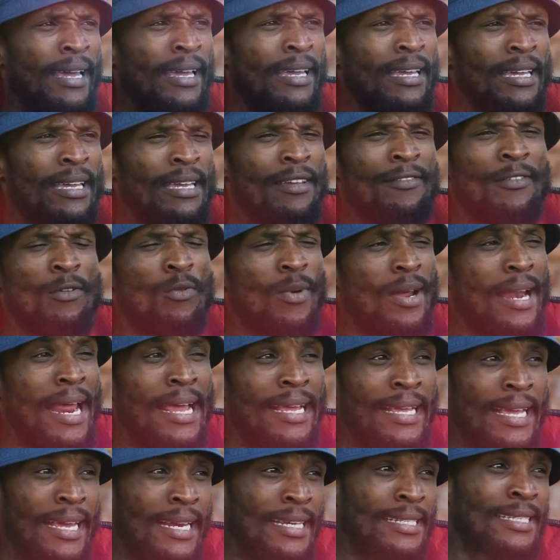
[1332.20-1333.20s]
even when
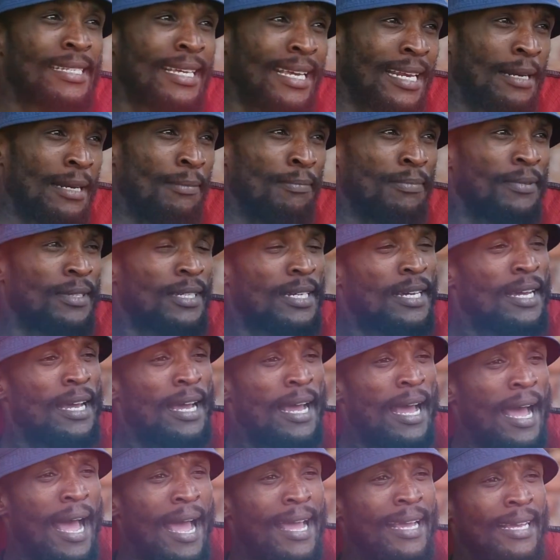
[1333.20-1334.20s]
I get a script,
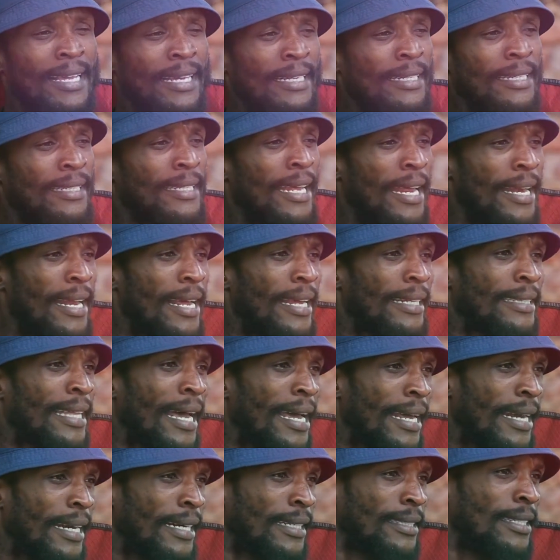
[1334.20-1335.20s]
I can turn a
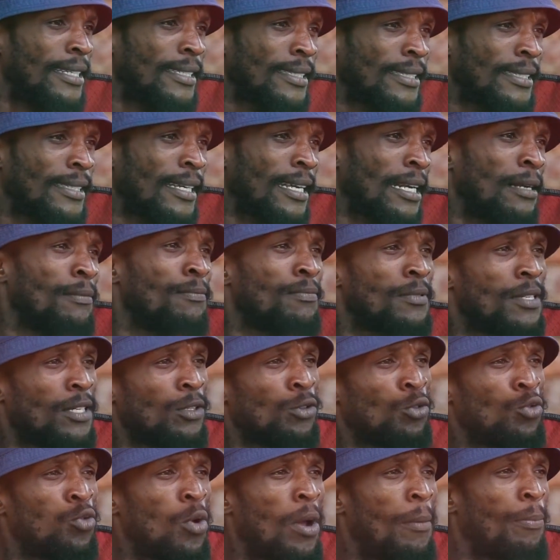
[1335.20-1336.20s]
director's script
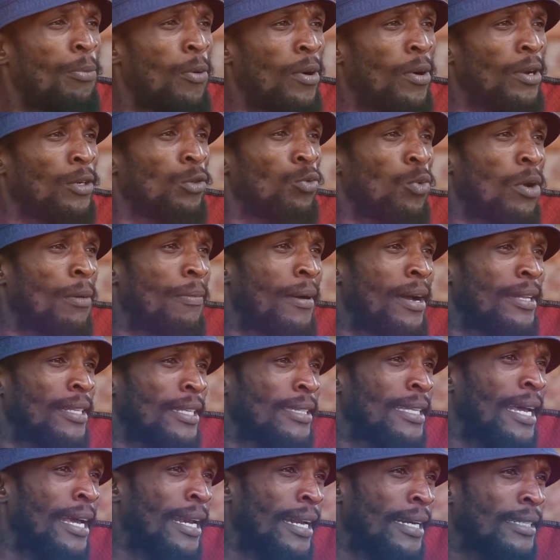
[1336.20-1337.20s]
to a point whereby
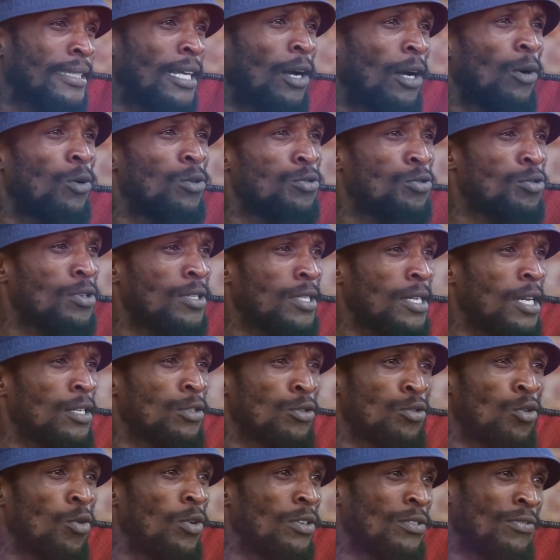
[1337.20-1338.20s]
the director also
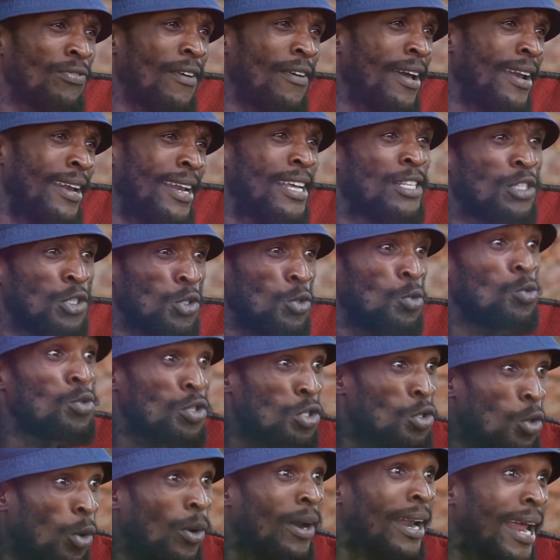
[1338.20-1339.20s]
says, no, it's fine, let's
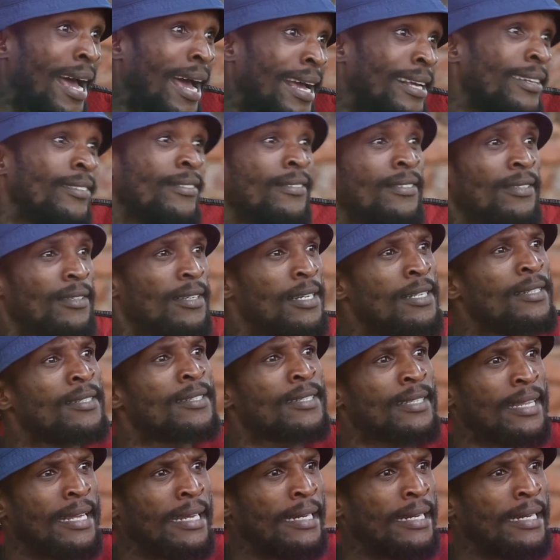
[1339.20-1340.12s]
use your lines instead.